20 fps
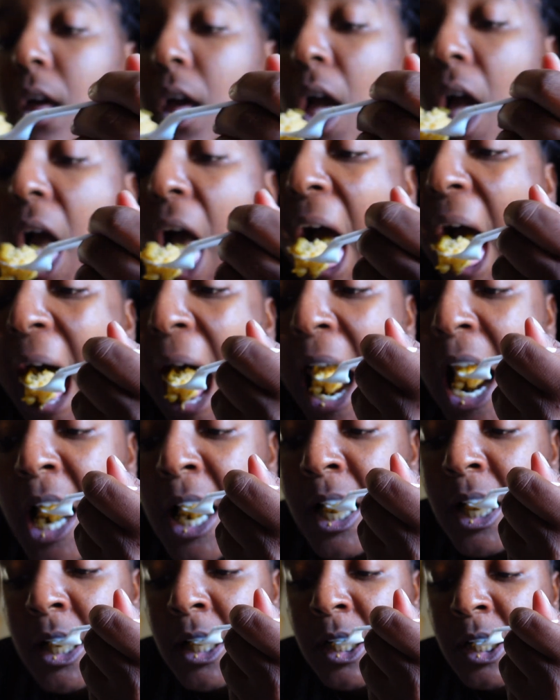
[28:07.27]
eat you some
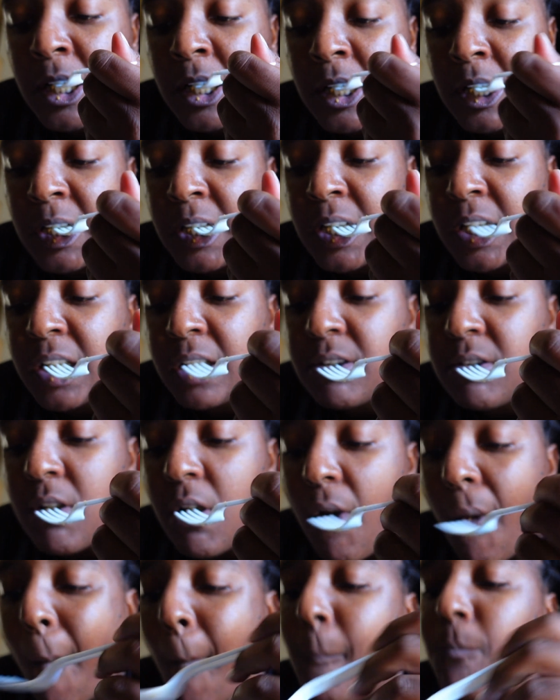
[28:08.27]
watermelon.
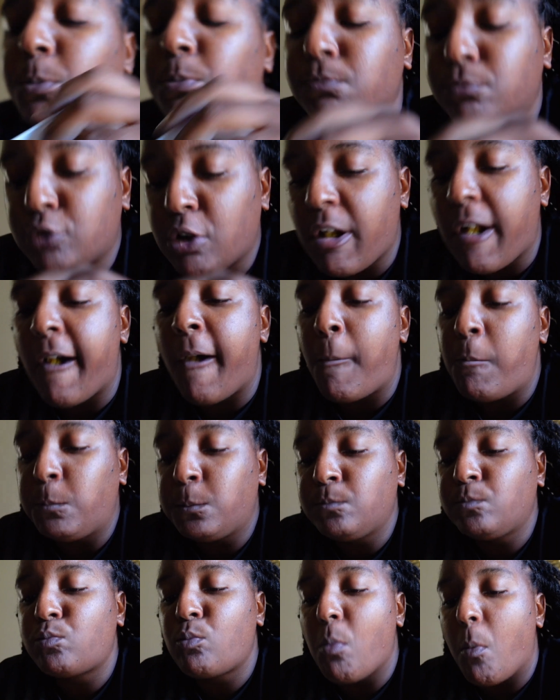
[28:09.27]
Okay.
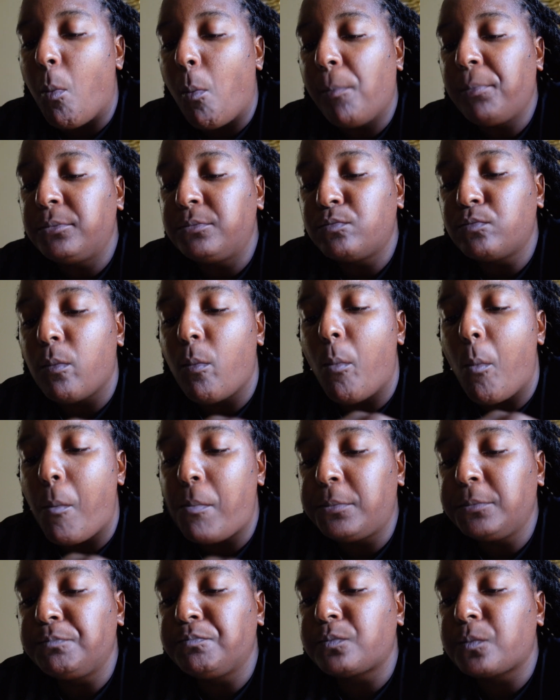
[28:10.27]
And
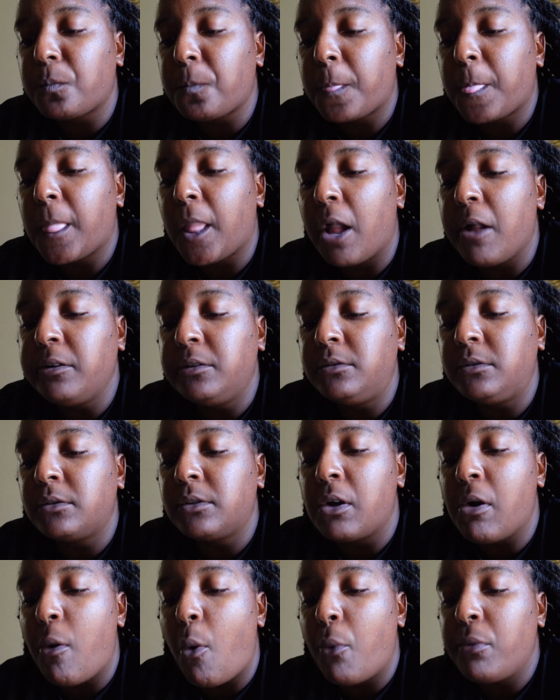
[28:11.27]
then eat some more
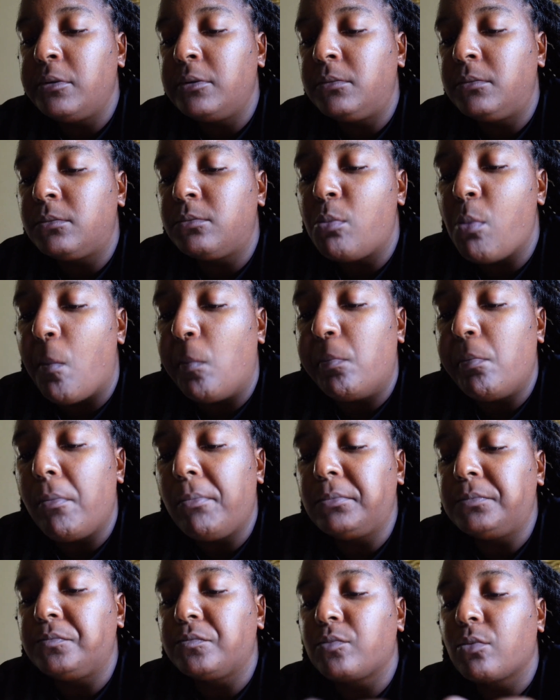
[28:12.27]
vegetables and a
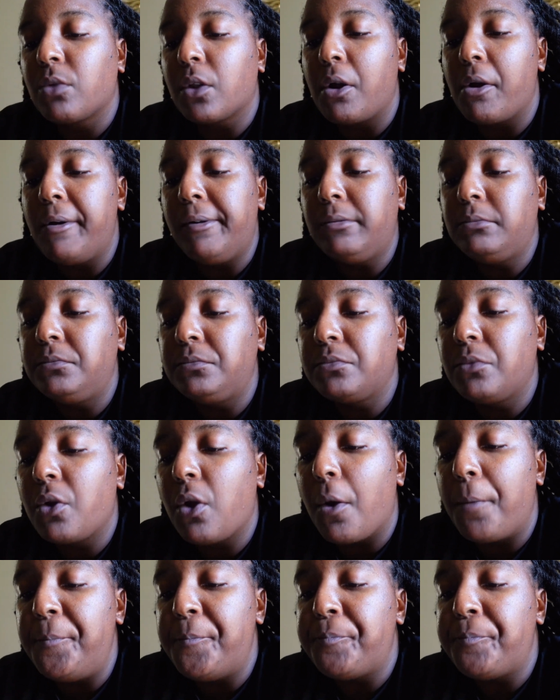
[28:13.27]
salad for dinner.